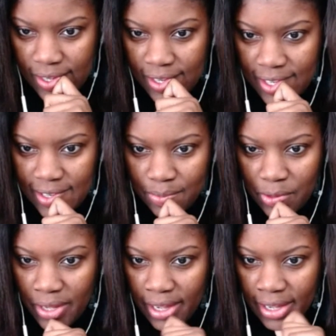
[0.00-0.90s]
And we've
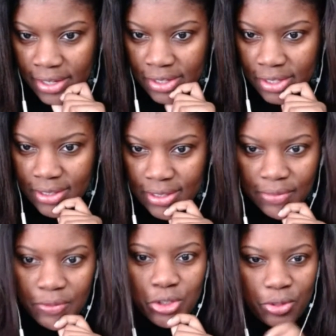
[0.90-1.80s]
had the
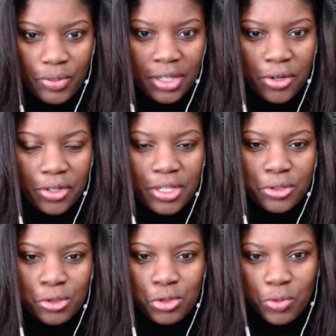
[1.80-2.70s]
definition of anarchy to
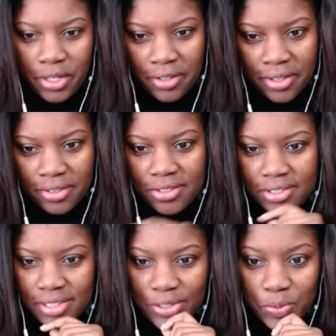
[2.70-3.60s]
join us,
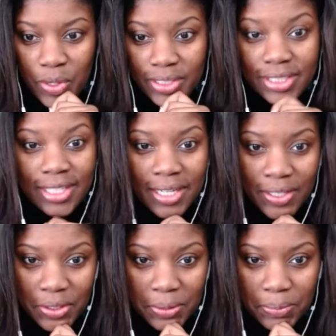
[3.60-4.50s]
as well as
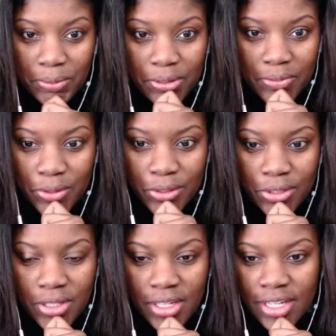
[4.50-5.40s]
alien believers.
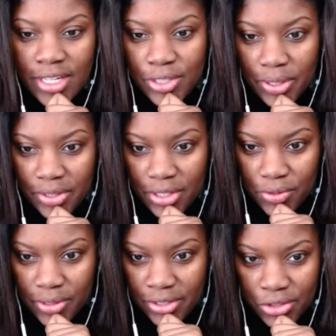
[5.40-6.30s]
So I thank you
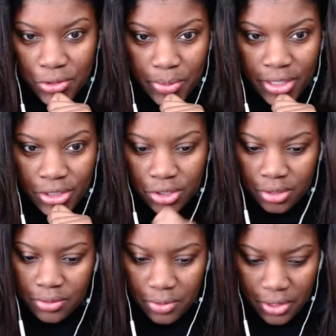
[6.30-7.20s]
guys so much
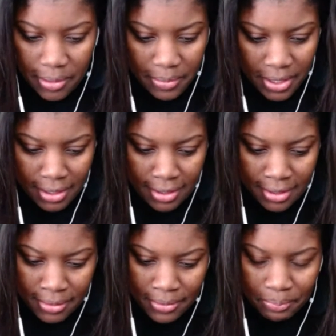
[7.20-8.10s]
for coming
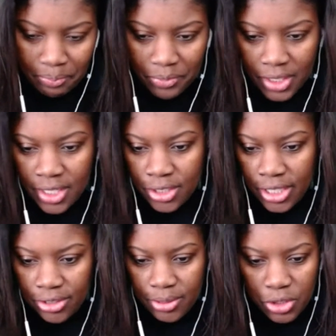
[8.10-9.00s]
in. So
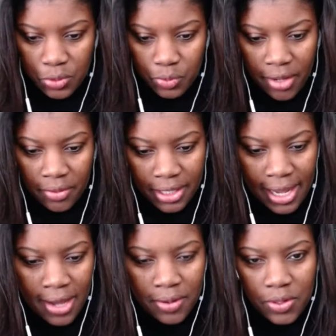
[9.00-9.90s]
yes, I'm just rounding
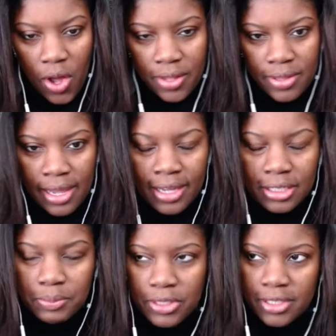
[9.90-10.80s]
out on that
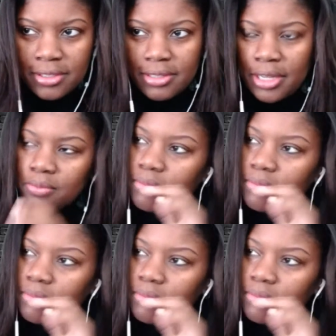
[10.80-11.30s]
because I'm